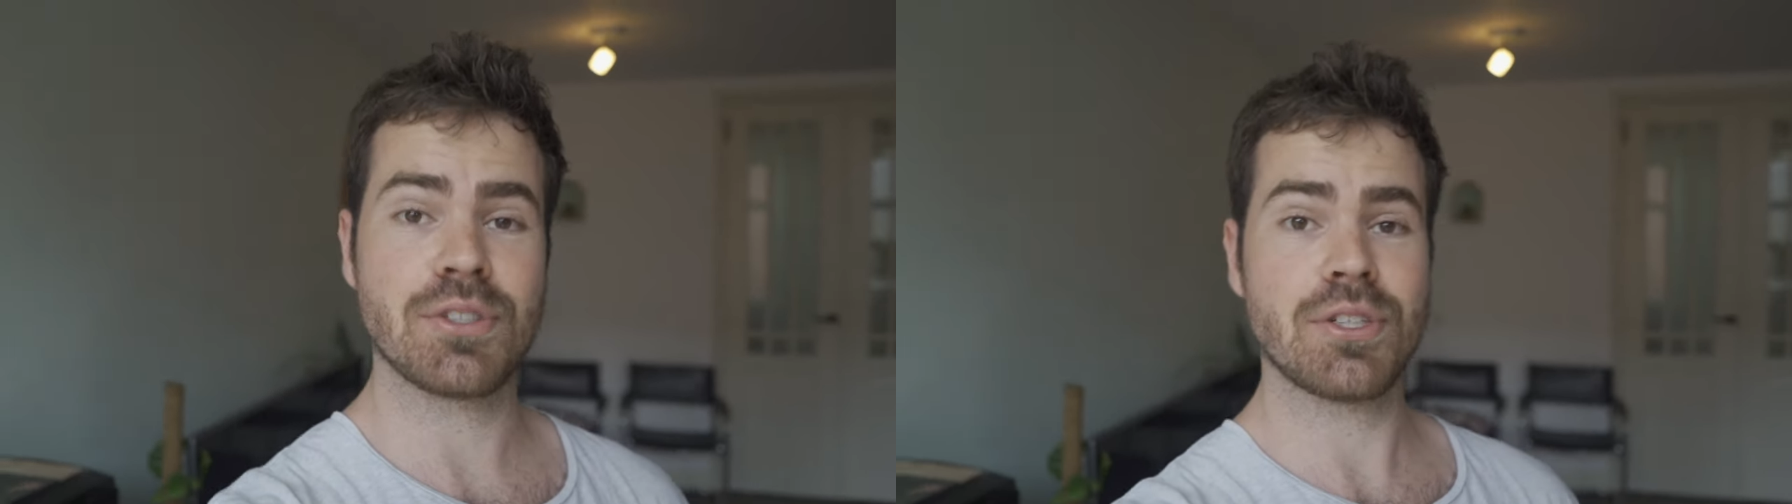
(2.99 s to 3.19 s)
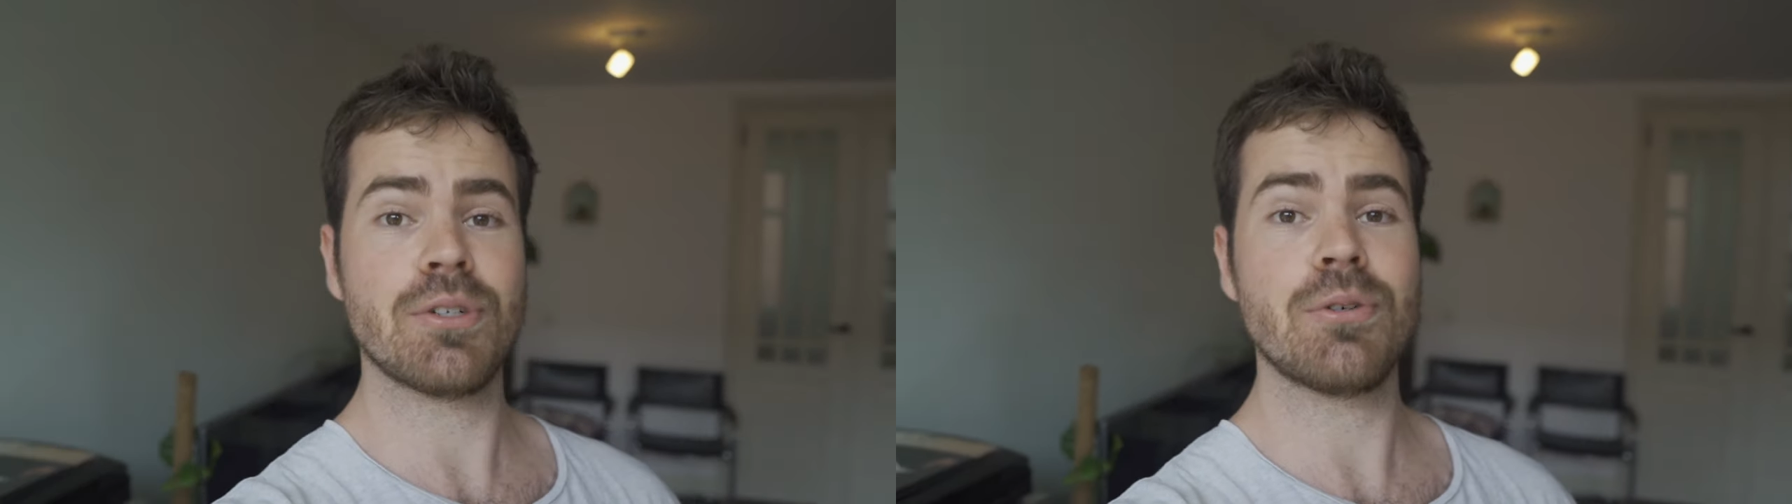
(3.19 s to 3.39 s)

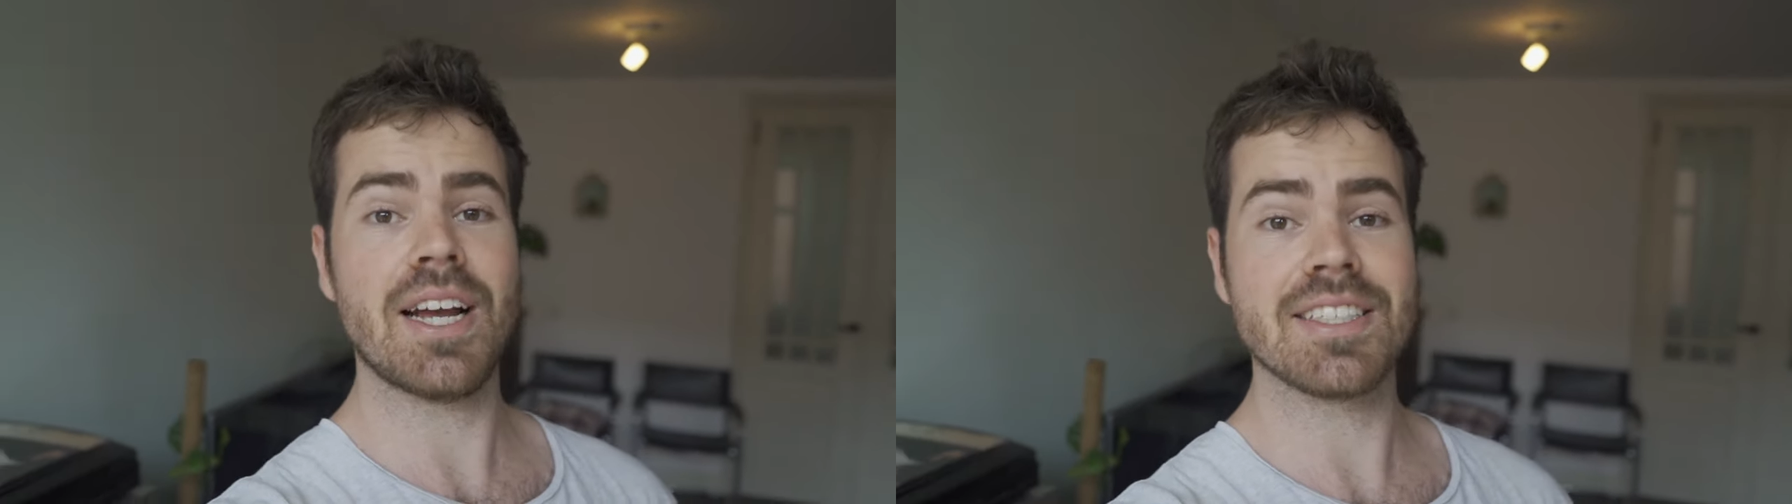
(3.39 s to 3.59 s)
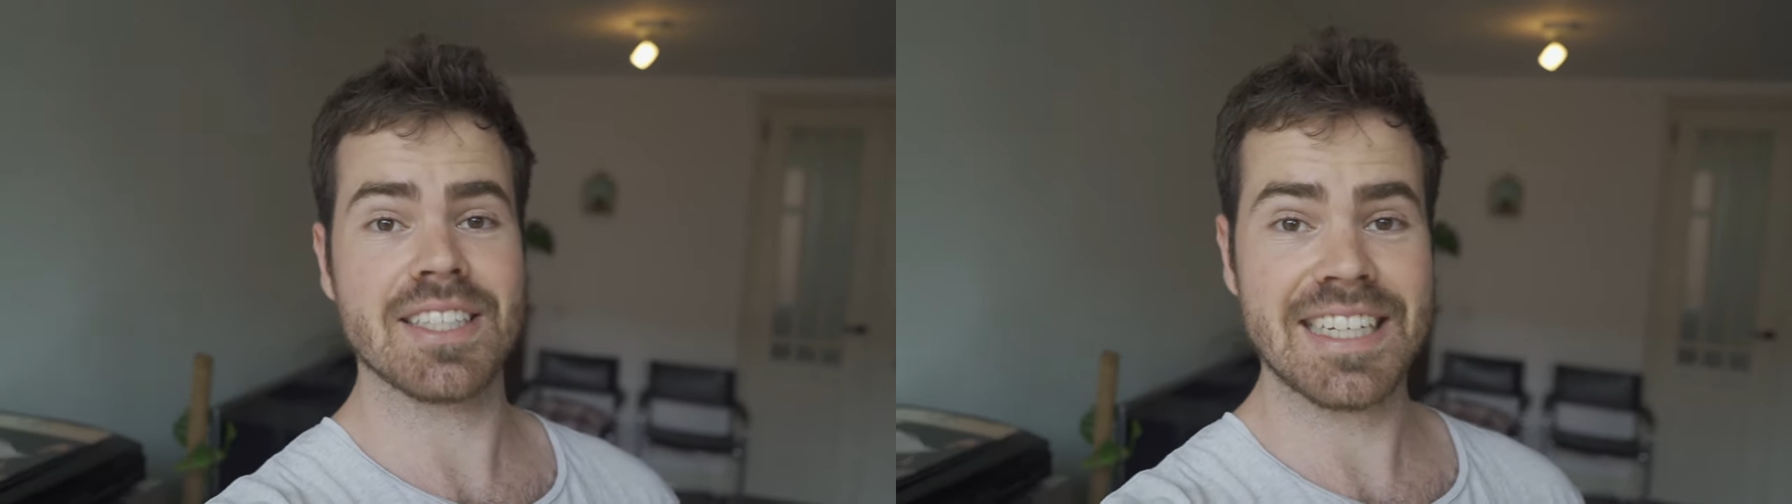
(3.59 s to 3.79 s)
2
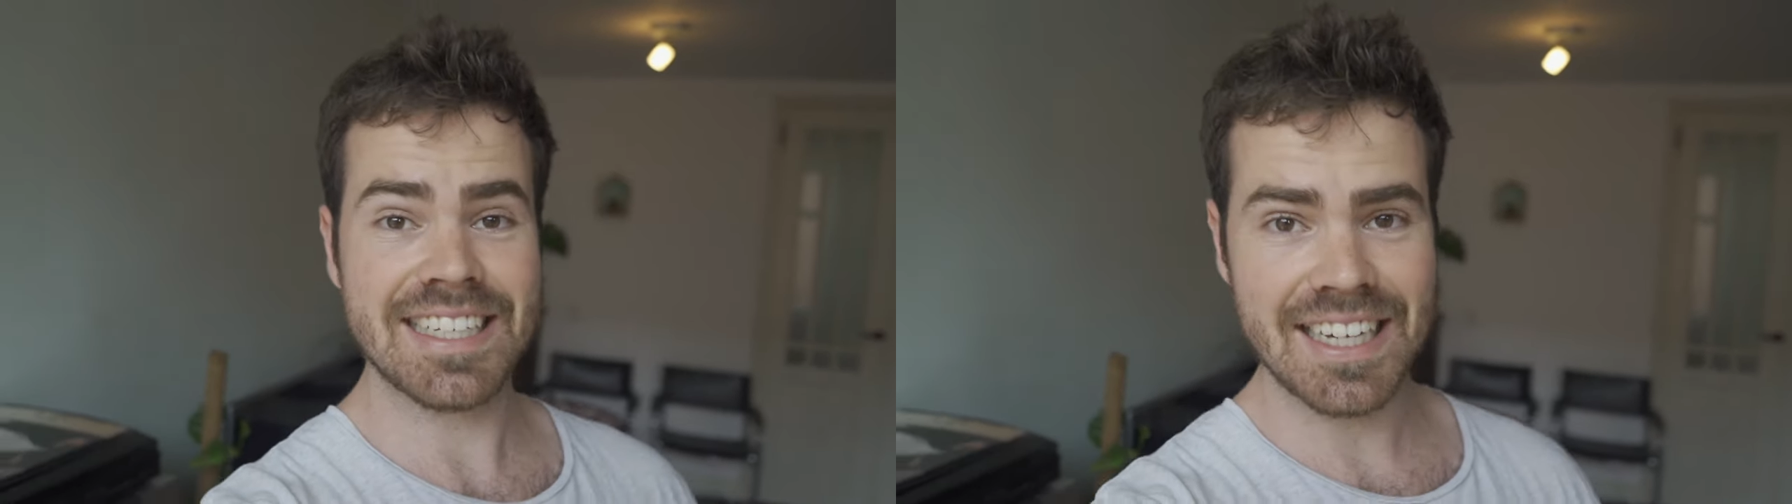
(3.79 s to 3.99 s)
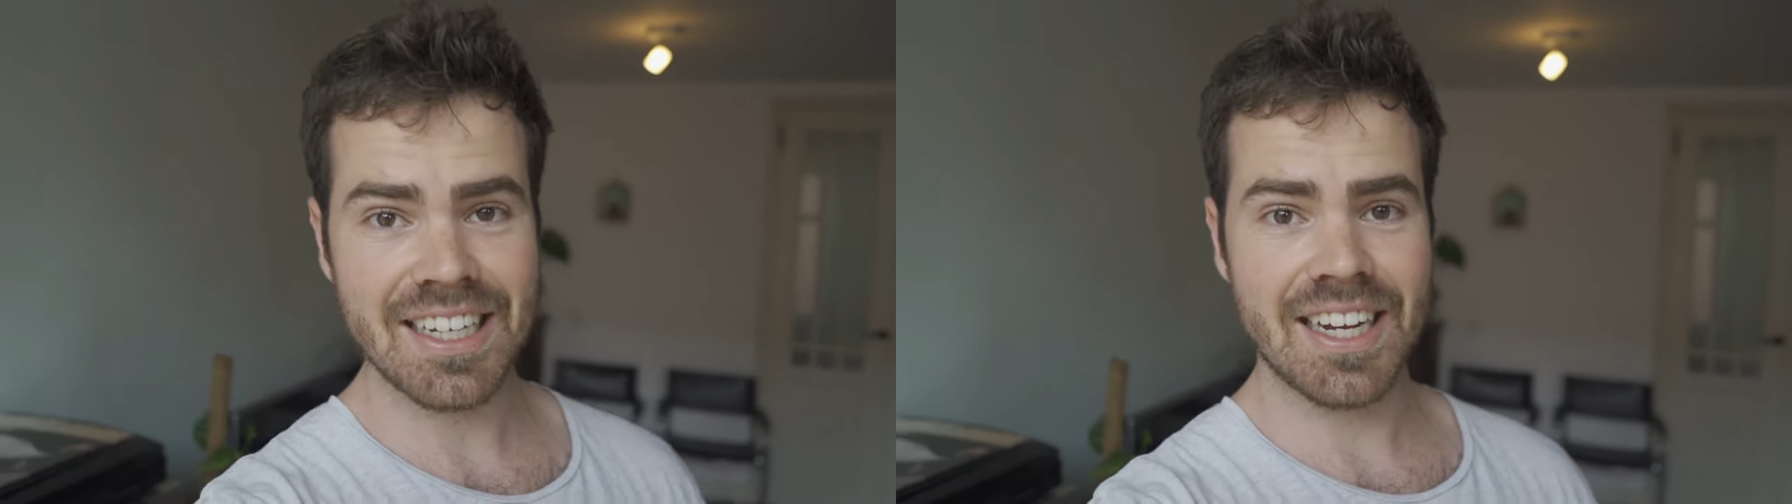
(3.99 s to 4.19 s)
as a
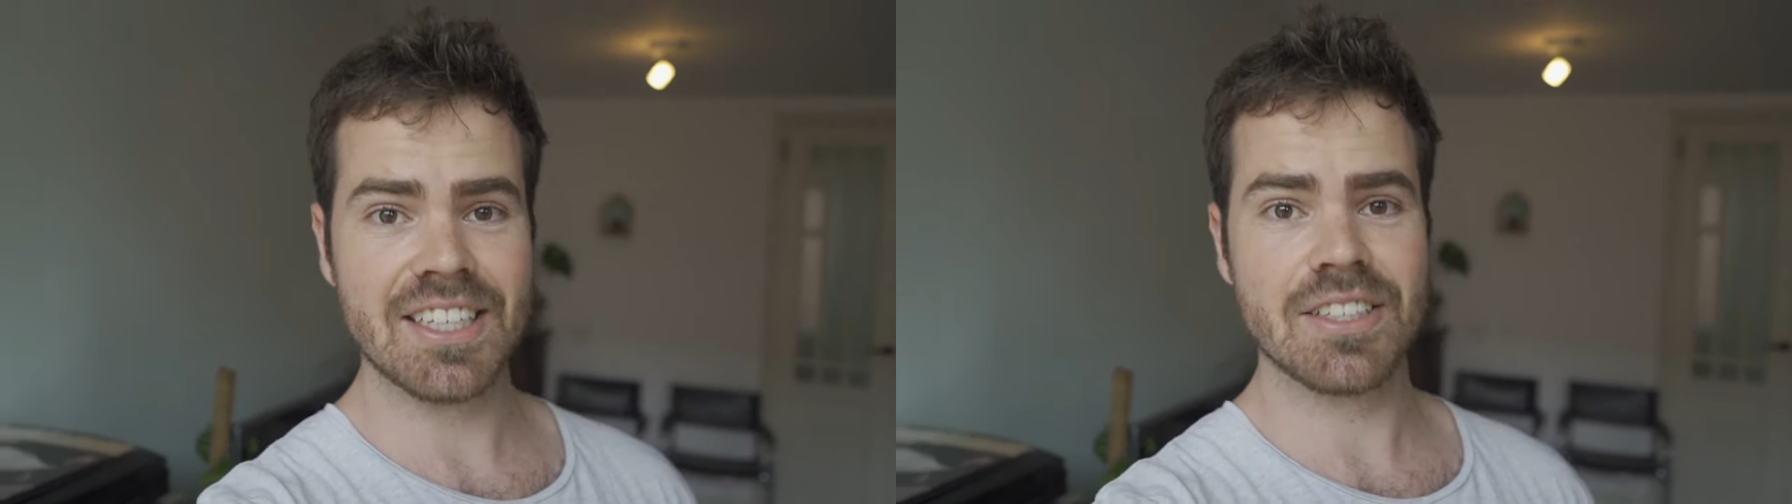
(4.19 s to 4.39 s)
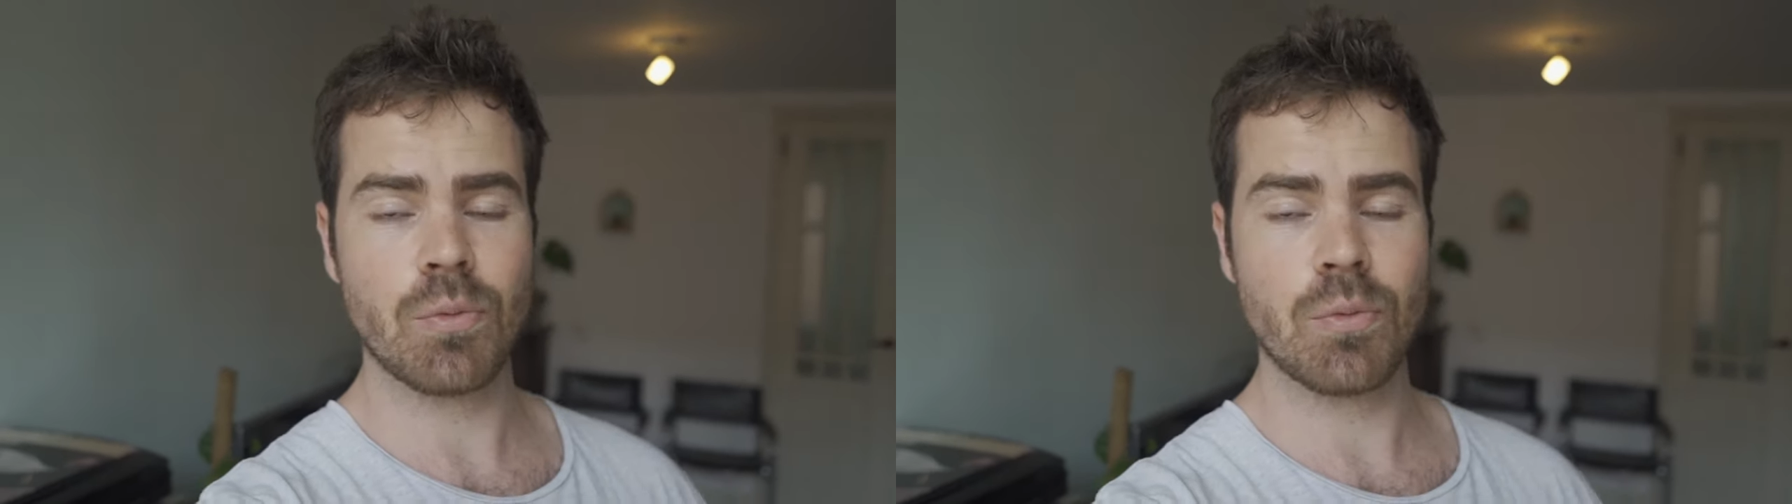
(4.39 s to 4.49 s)
key light,